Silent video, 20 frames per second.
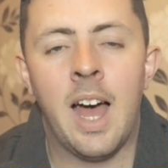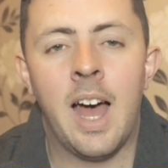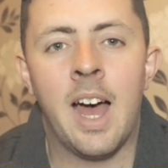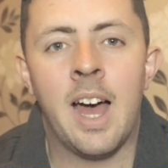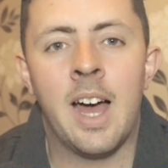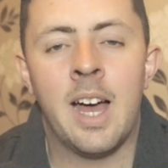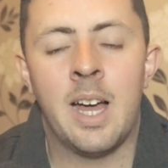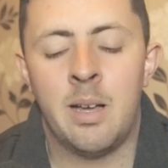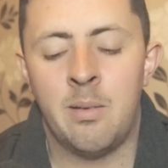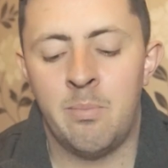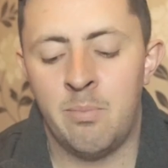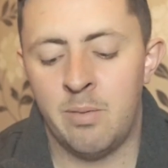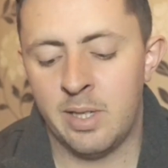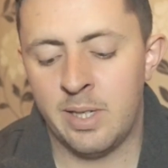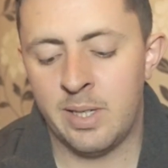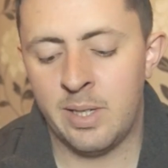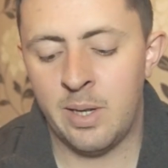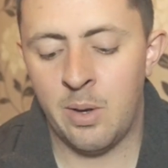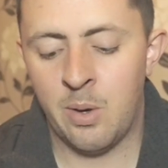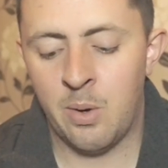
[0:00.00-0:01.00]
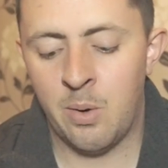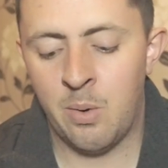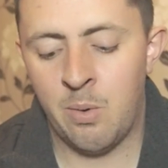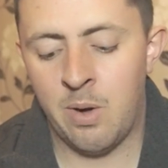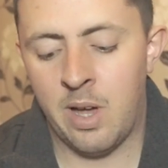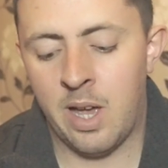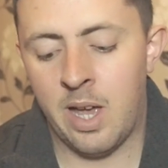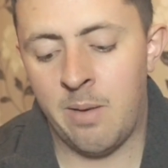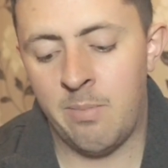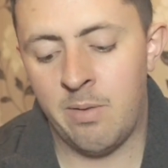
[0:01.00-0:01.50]

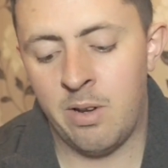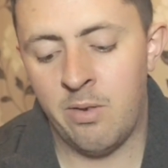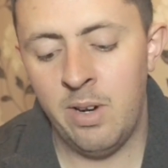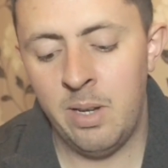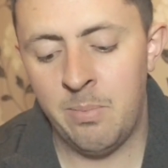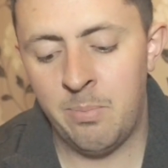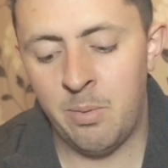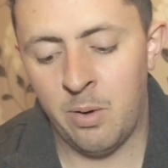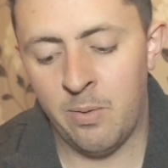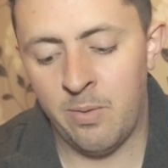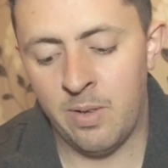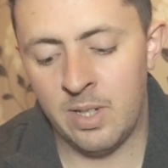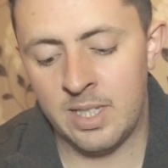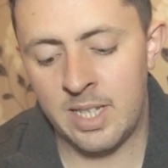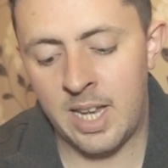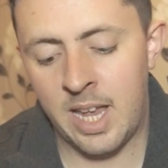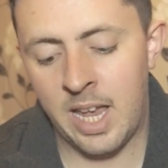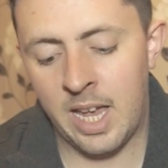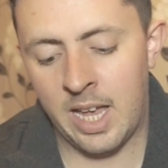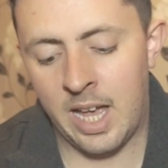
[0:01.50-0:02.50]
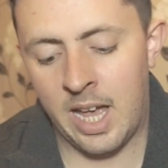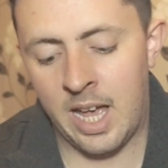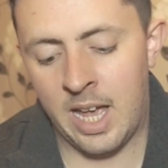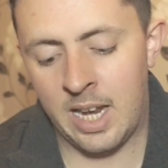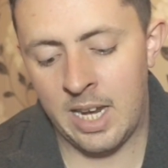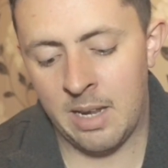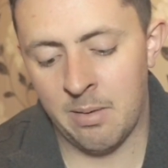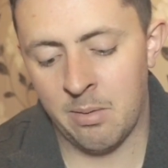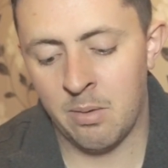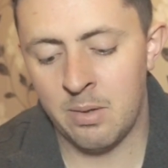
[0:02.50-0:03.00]
a really beautiful deck,
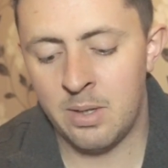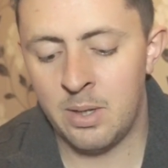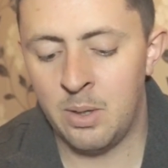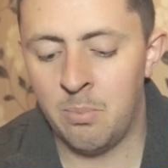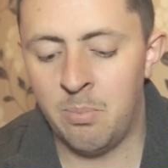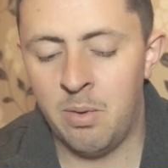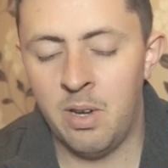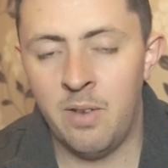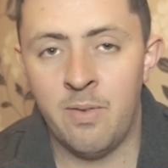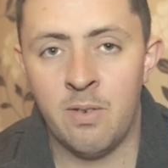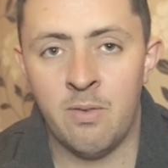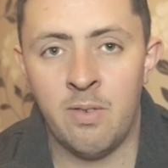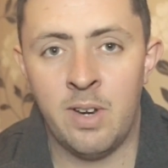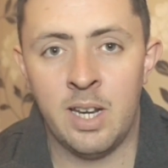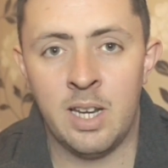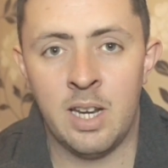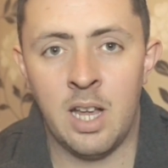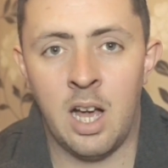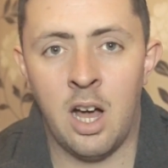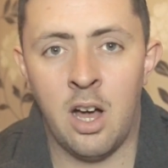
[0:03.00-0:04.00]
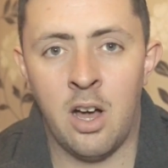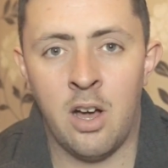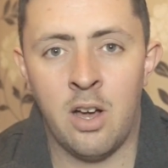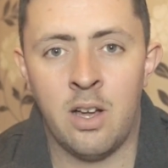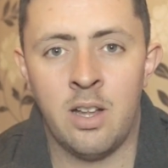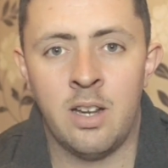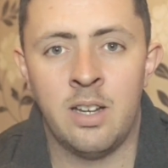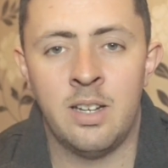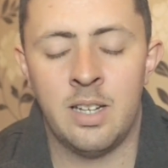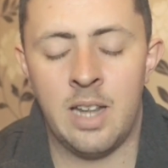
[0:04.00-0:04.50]
and I'm going to do a bit of a reading
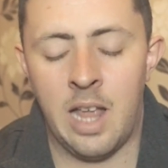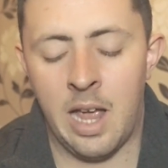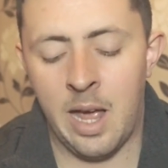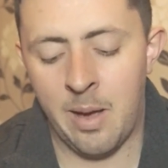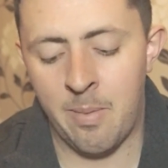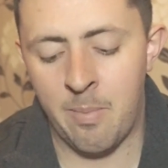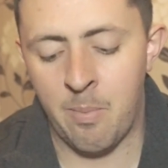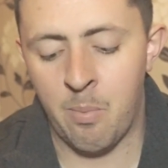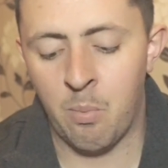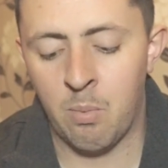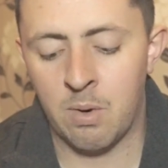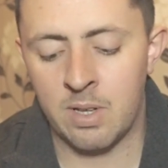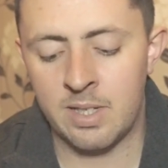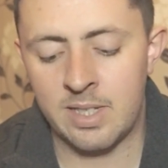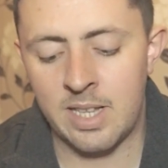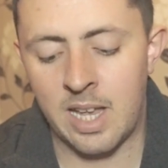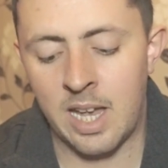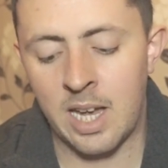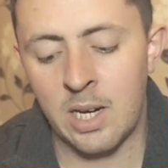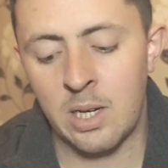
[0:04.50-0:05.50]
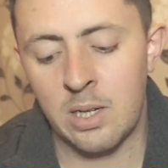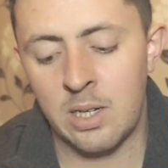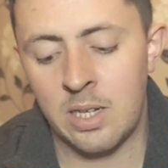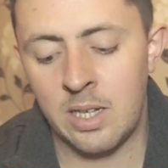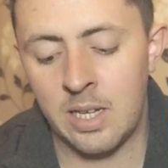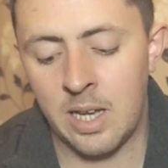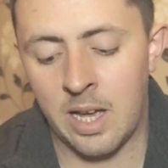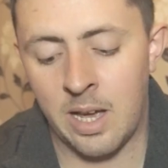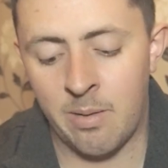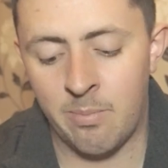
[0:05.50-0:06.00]
on what's
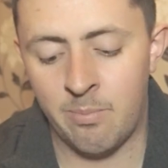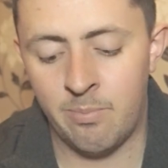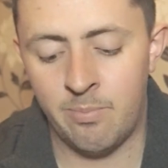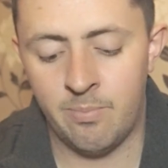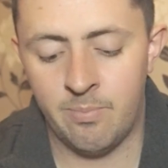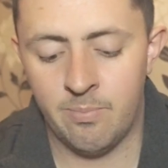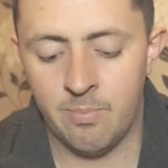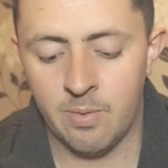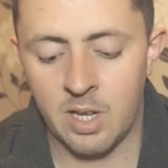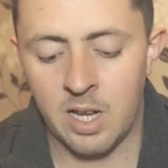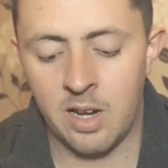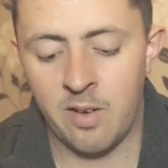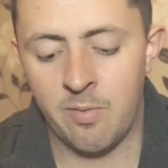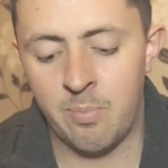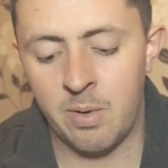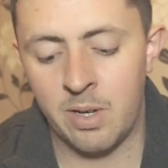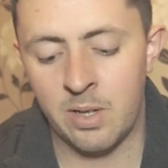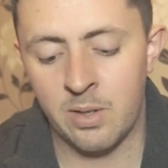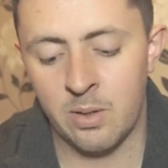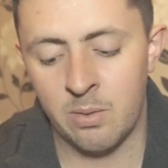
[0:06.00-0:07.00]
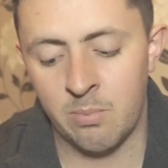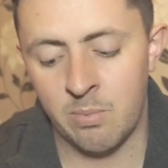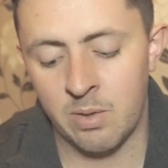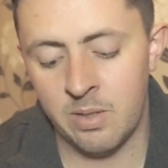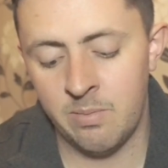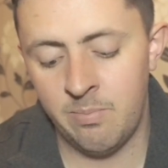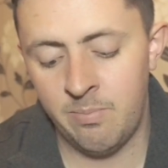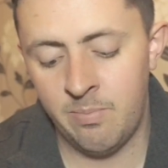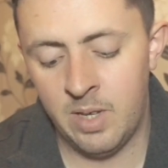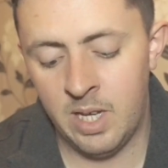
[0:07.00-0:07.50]
actually kind of been done
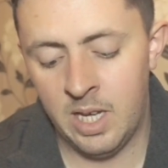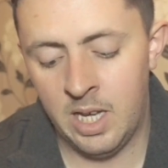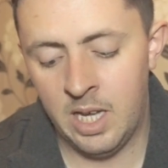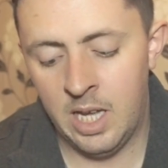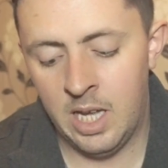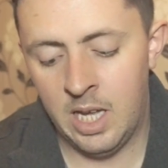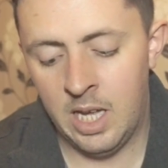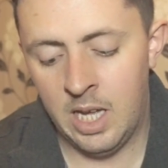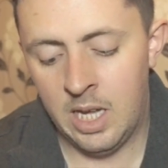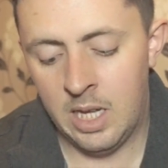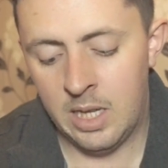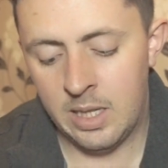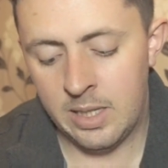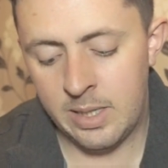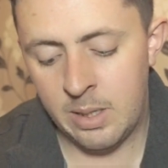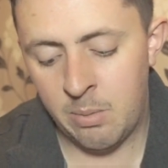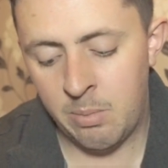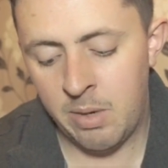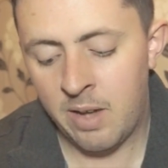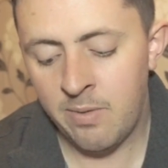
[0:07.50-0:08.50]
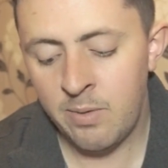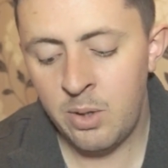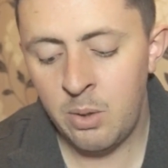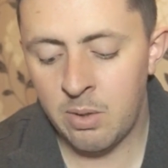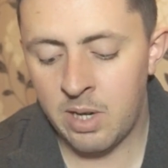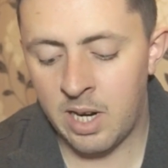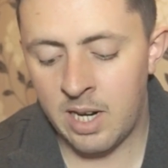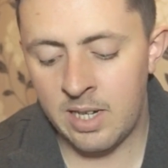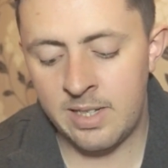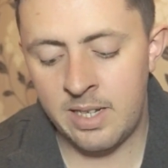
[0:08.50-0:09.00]
with them. So we have
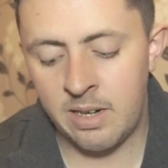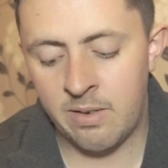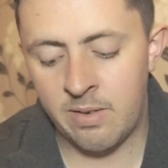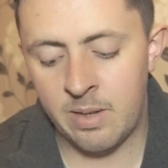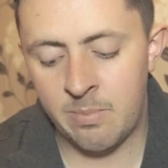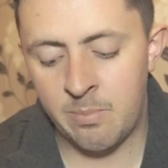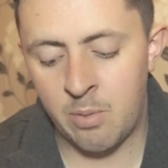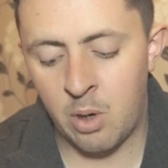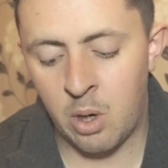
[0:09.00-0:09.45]
two cards here at the